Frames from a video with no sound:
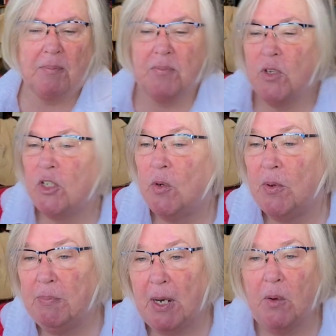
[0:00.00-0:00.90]
You can do it
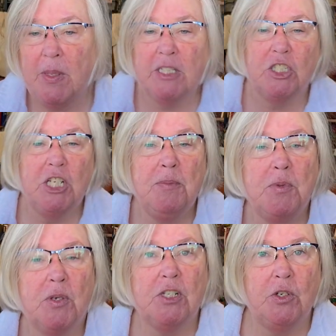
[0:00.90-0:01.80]
with periwinkle sheep,
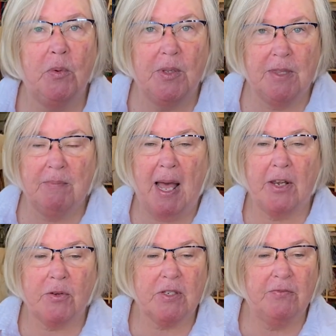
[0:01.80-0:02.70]
you can do it with the
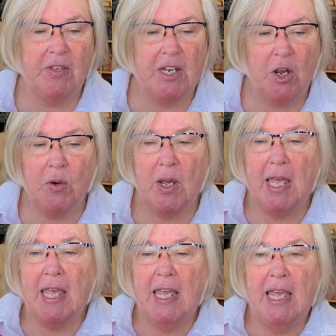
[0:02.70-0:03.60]
Manos Fino,
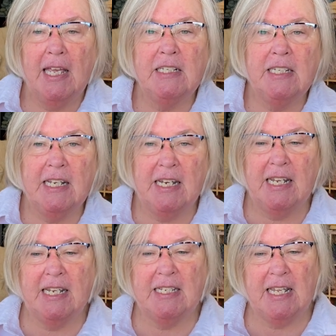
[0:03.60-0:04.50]
and it
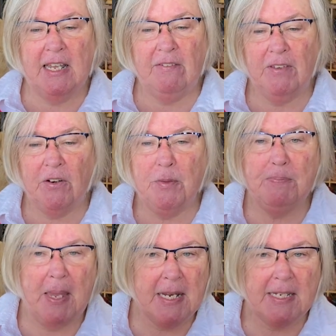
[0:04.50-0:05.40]
is a very
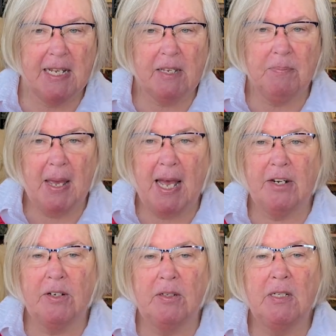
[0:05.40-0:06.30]
basic
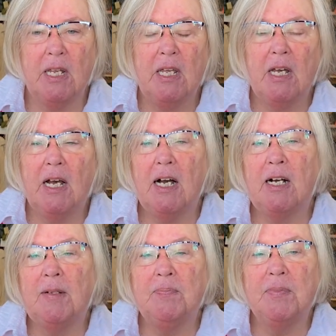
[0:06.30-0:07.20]
pattern.
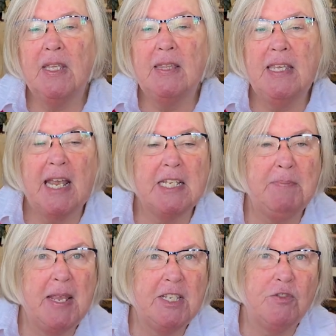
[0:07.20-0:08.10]
The
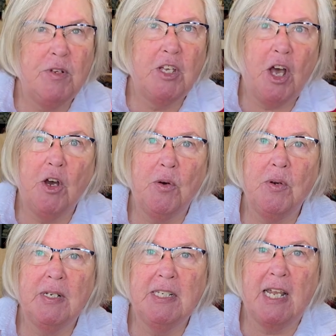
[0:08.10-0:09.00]
Espace
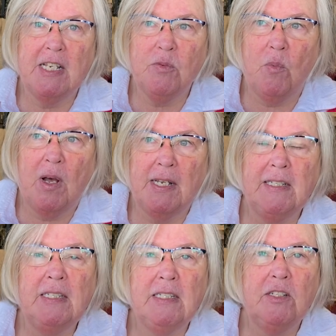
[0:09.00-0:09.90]
Tricot does
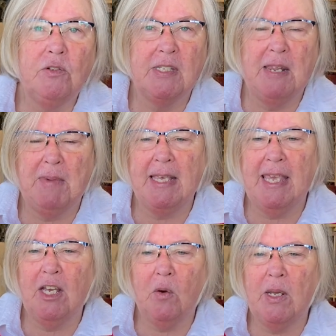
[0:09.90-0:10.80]
one whose name I
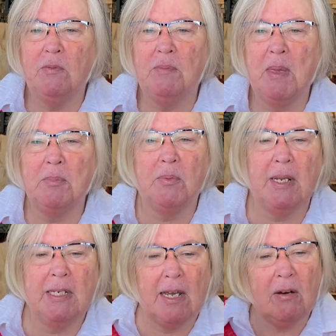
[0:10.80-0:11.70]
can't quite remember
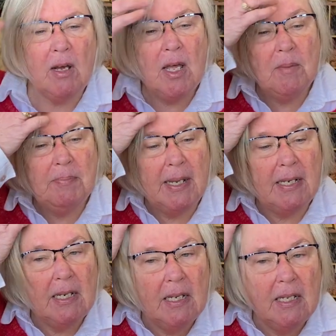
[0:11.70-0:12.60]
right now, but